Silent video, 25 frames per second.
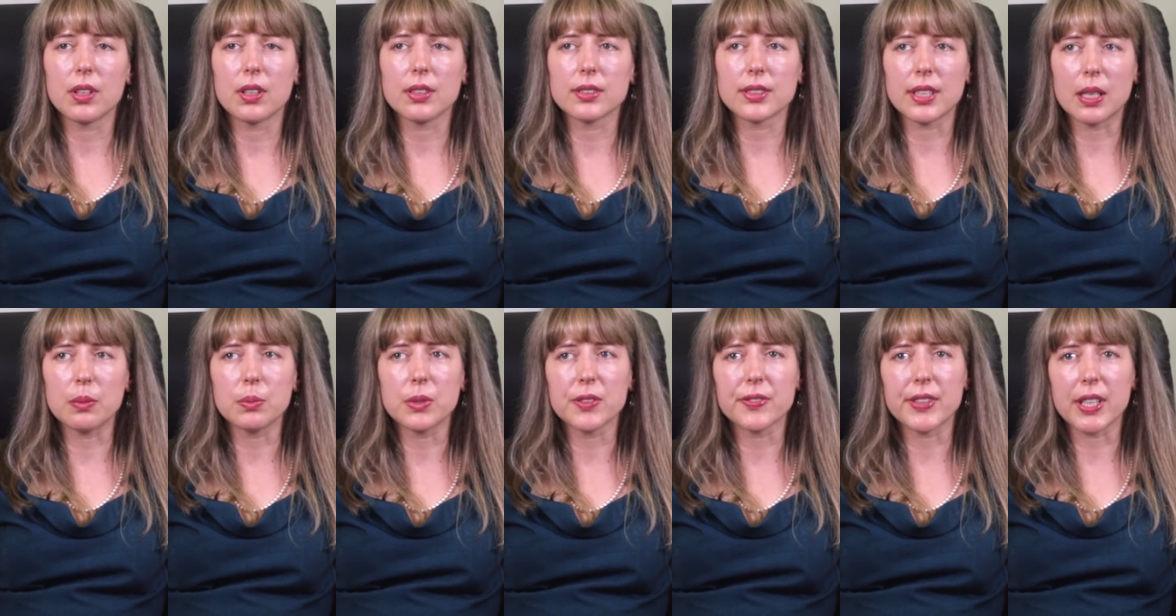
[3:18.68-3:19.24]

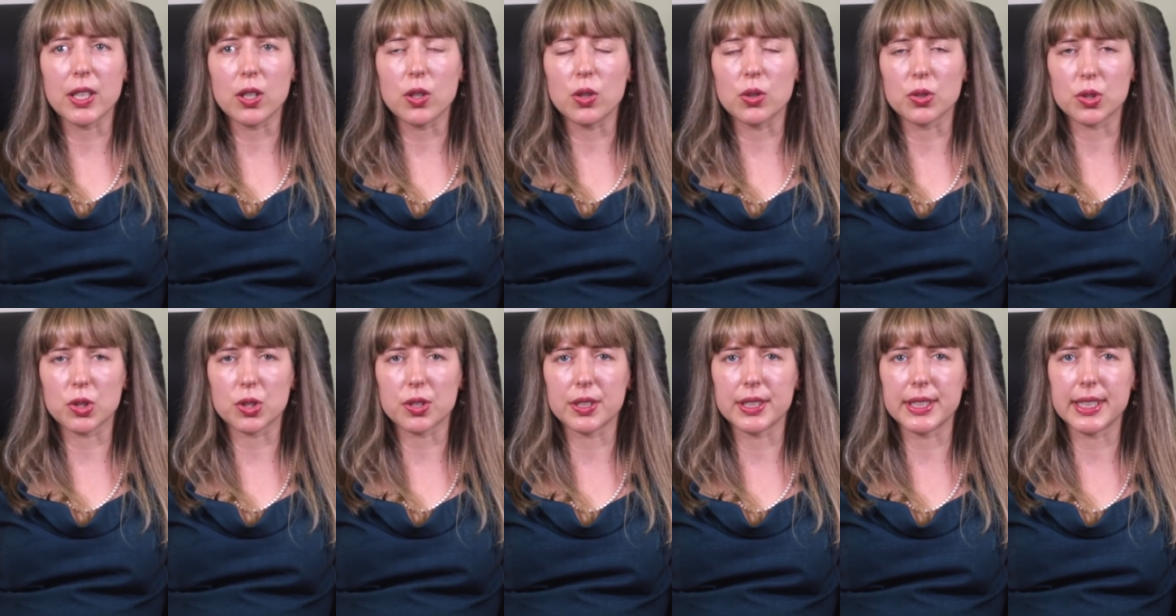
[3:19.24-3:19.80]
Some of the
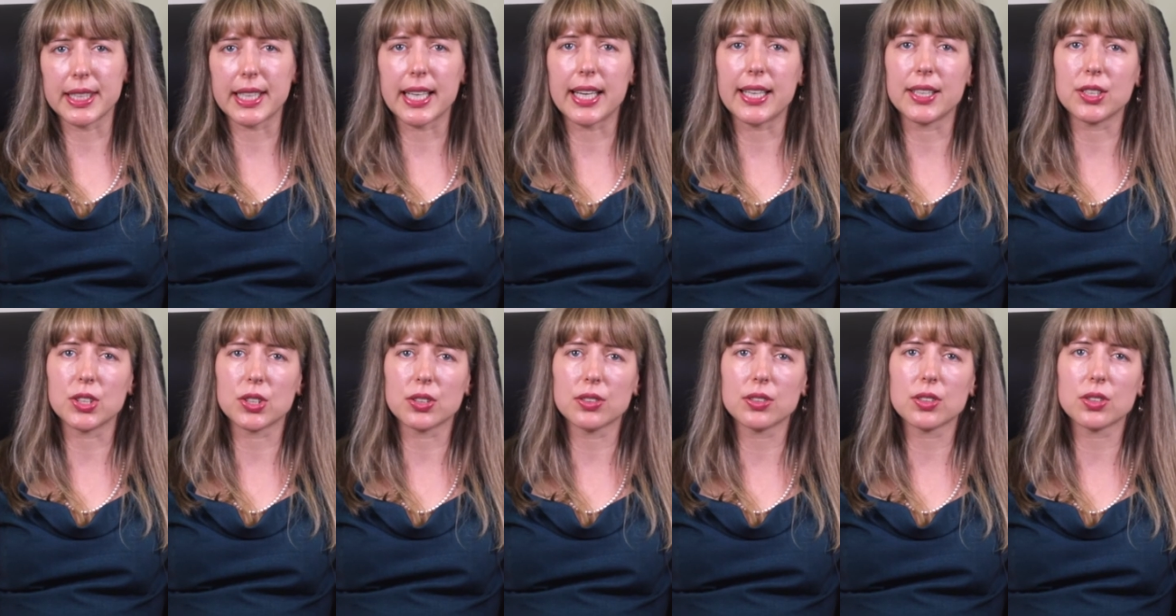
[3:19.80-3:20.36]

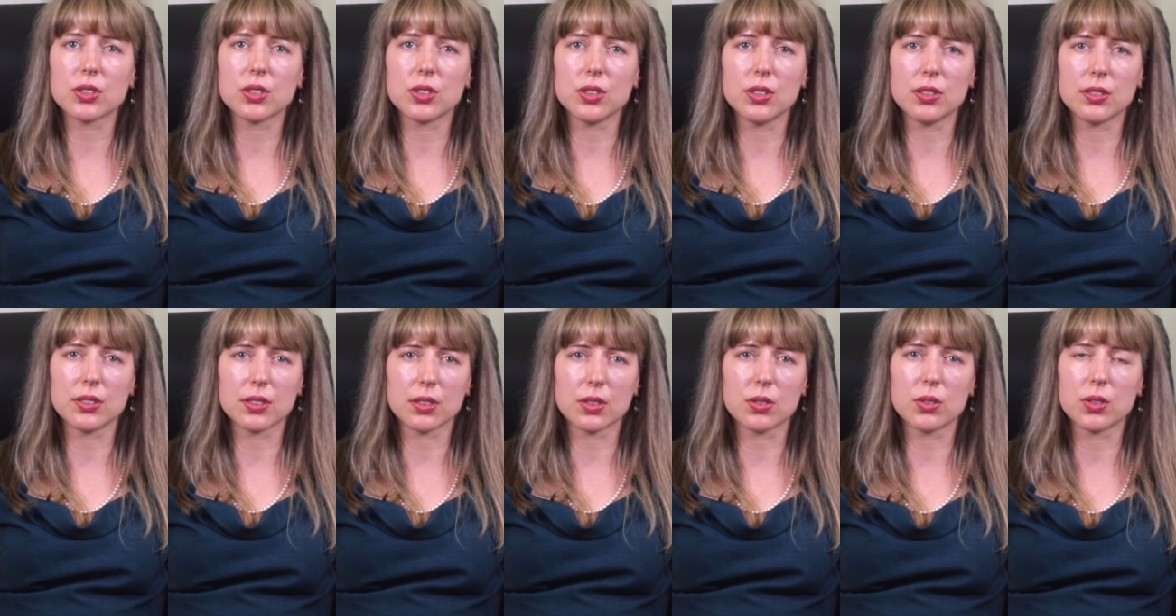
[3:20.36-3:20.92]
contraindications to
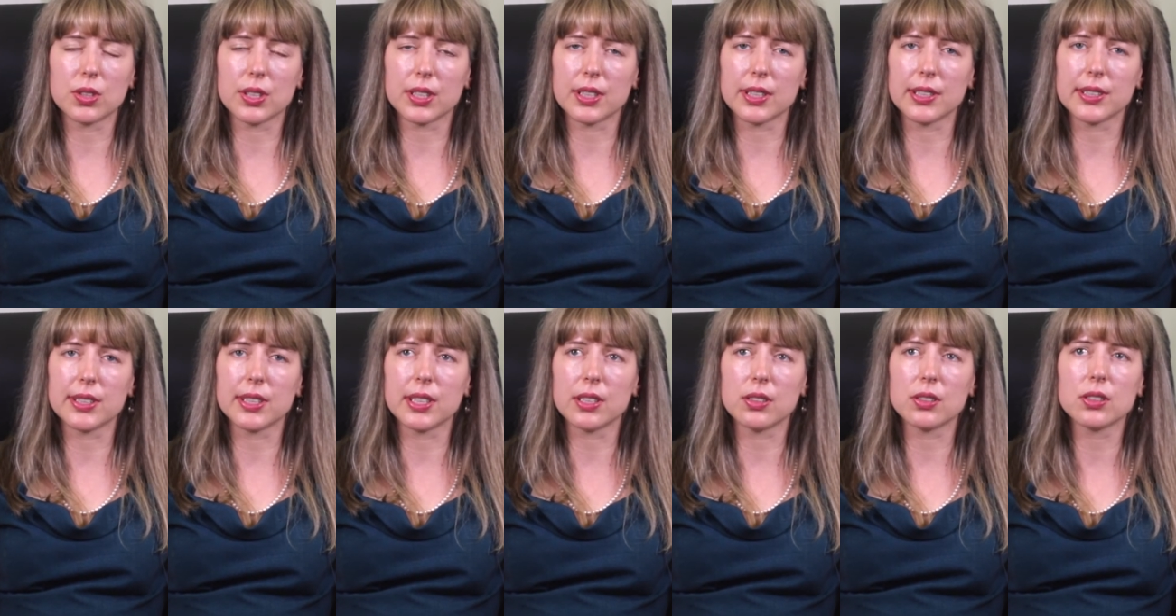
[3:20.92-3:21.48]
using
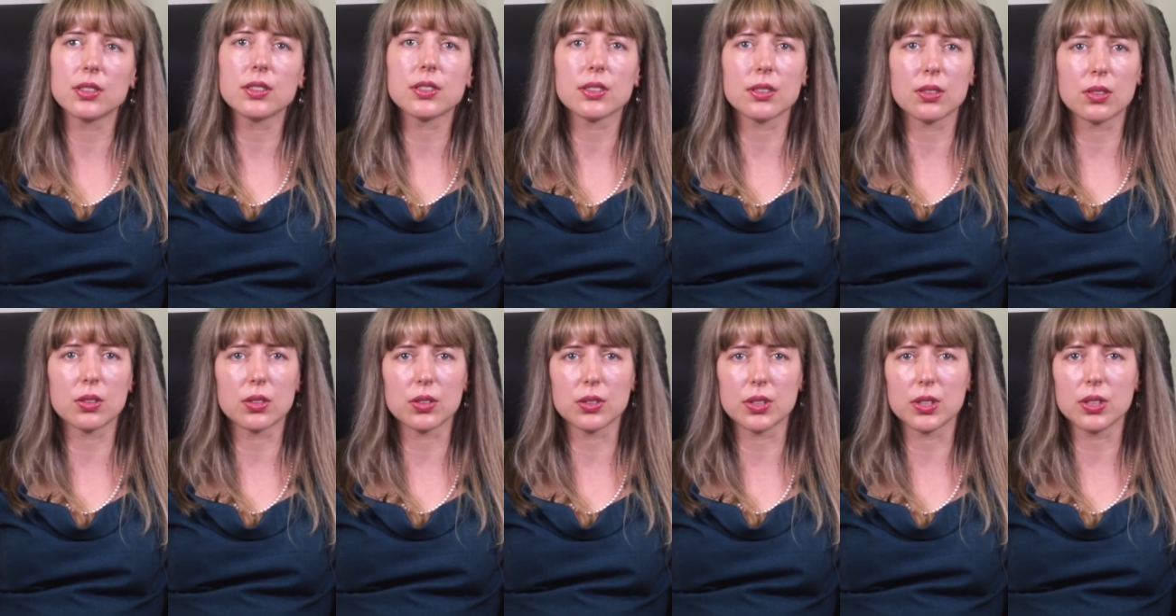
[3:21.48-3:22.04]
corticosteroids
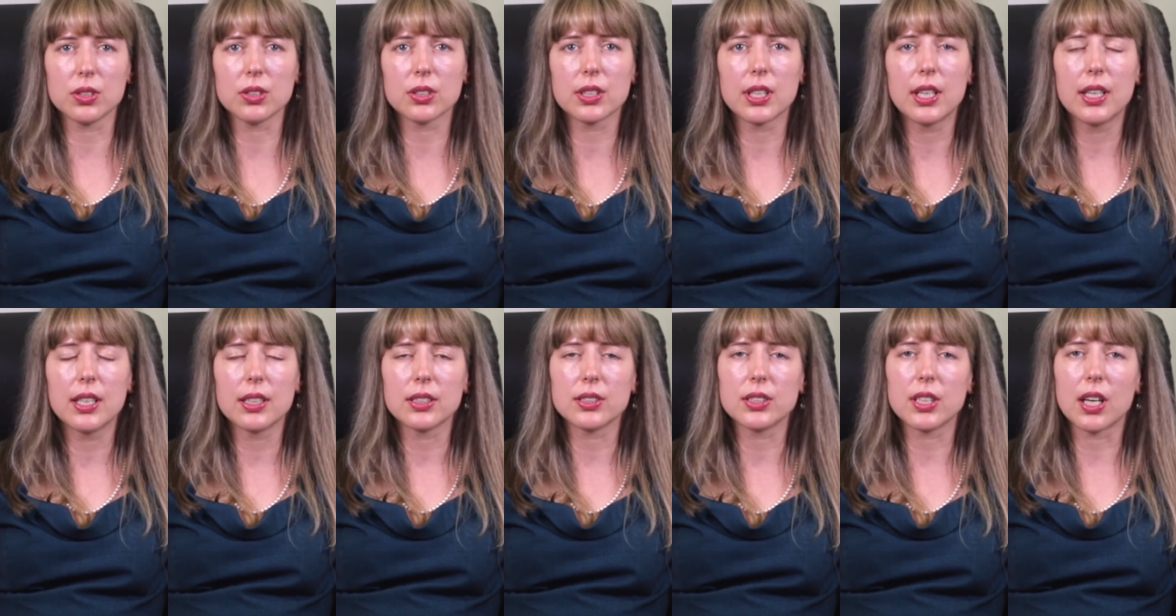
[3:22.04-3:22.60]
include
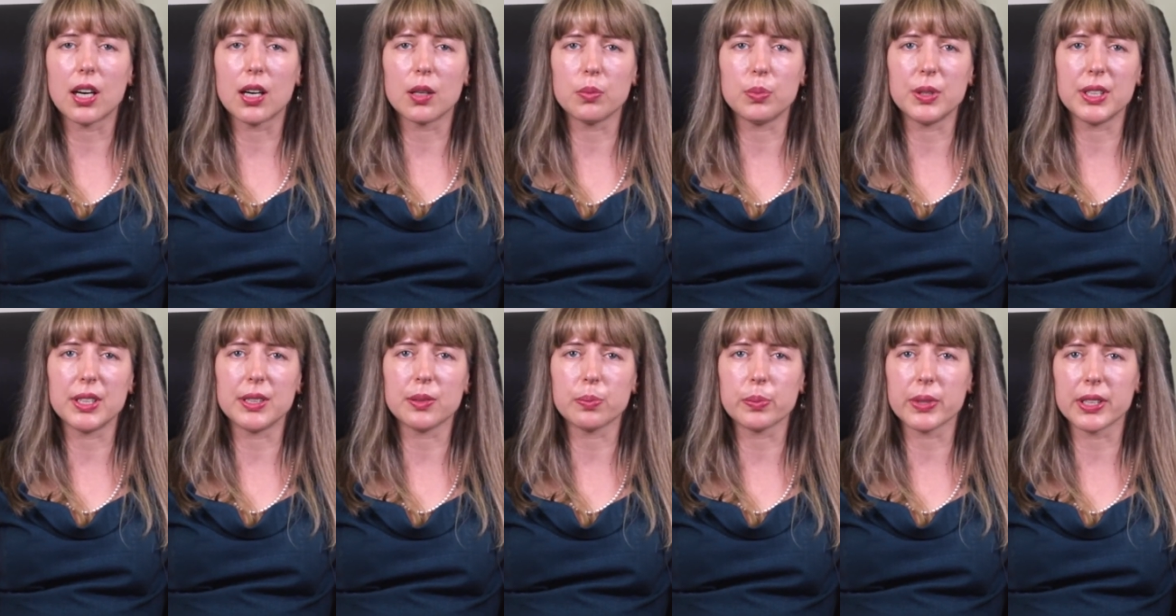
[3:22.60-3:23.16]

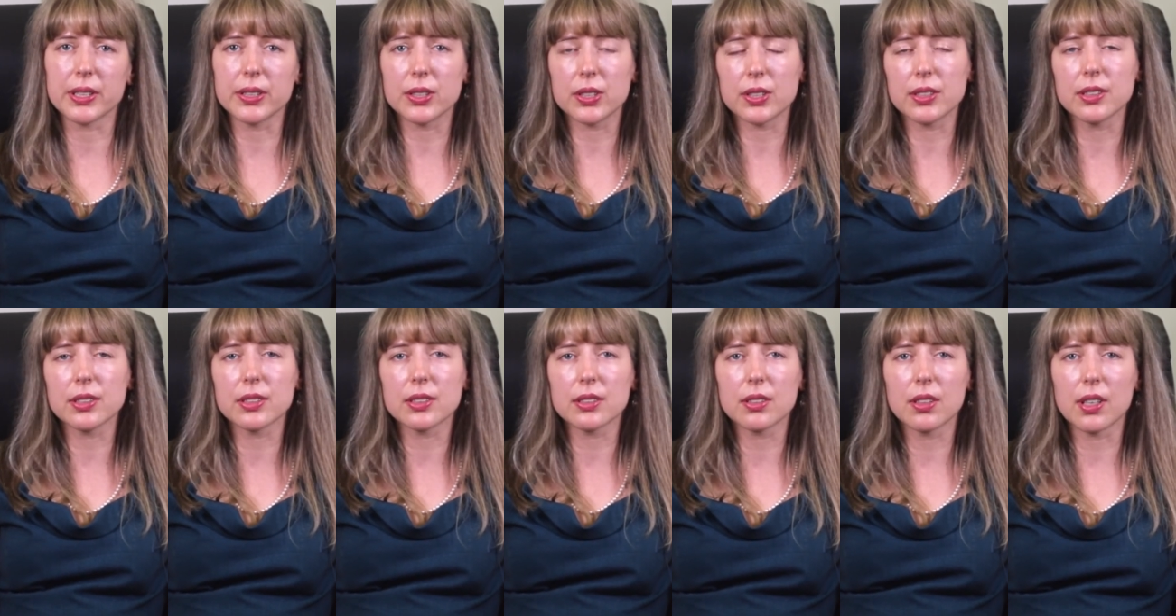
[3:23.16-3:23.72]
diabetes
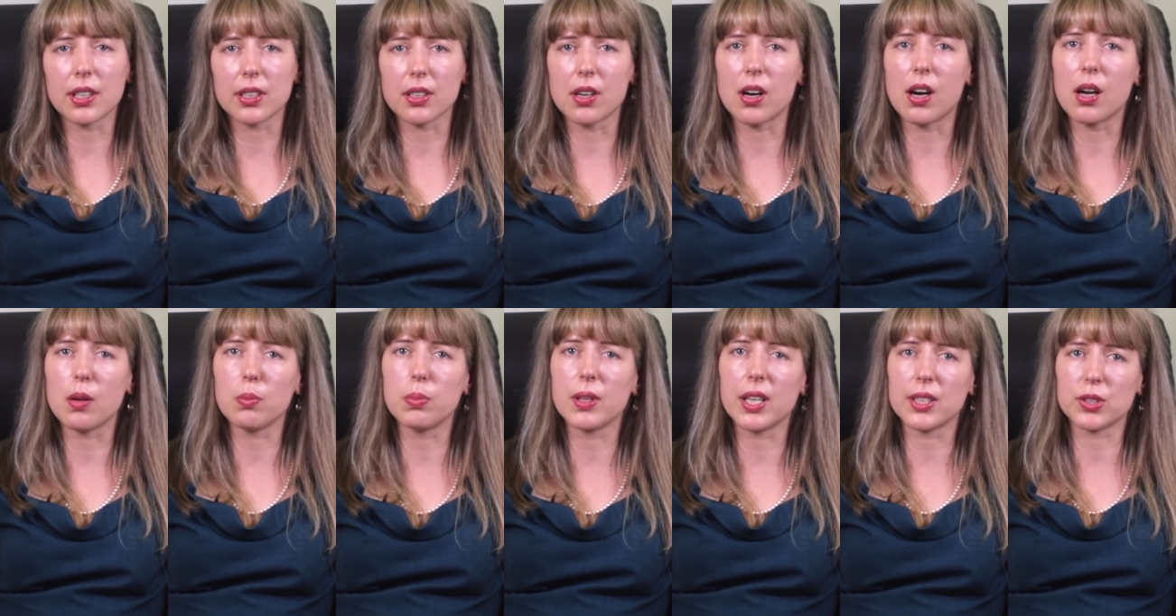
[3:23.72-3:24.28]
mellitus and
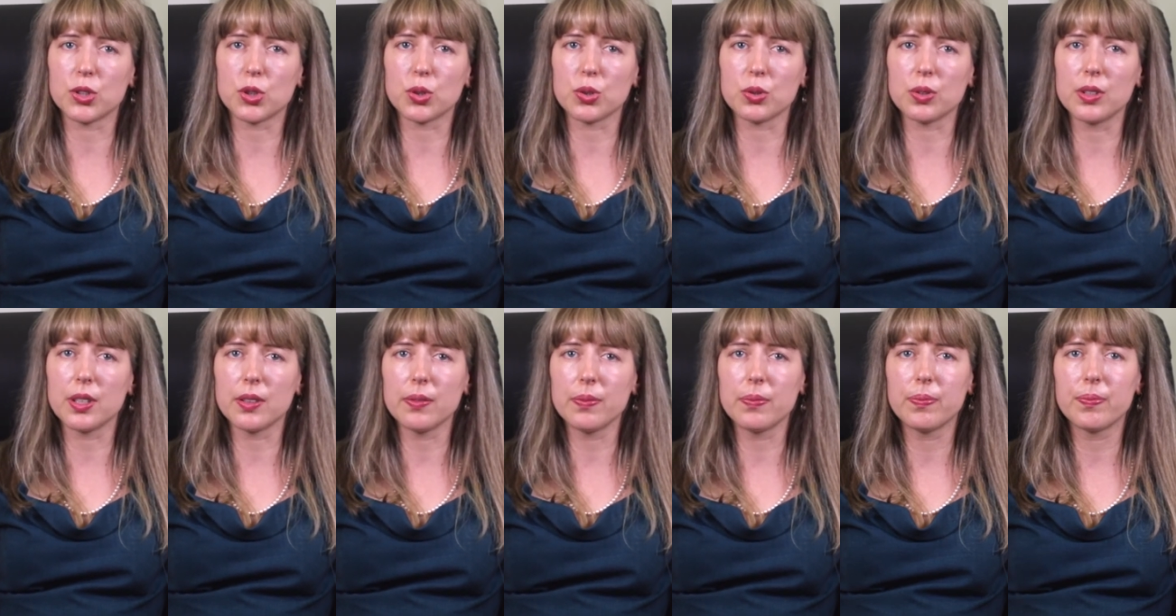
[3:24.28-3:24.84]
high blood
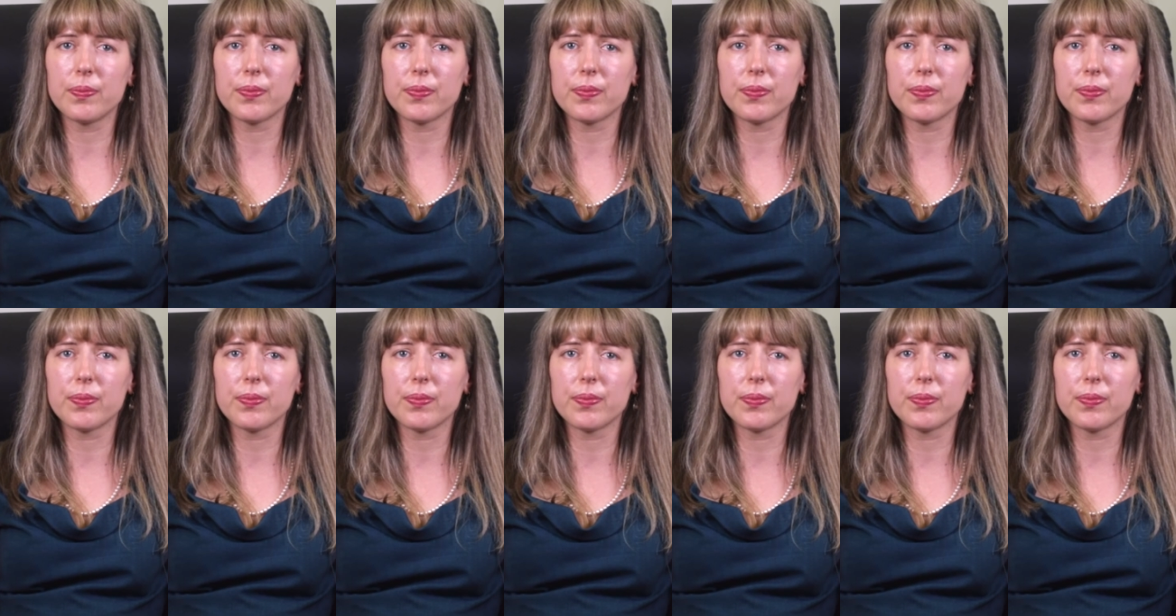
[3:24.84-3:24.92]
sugar,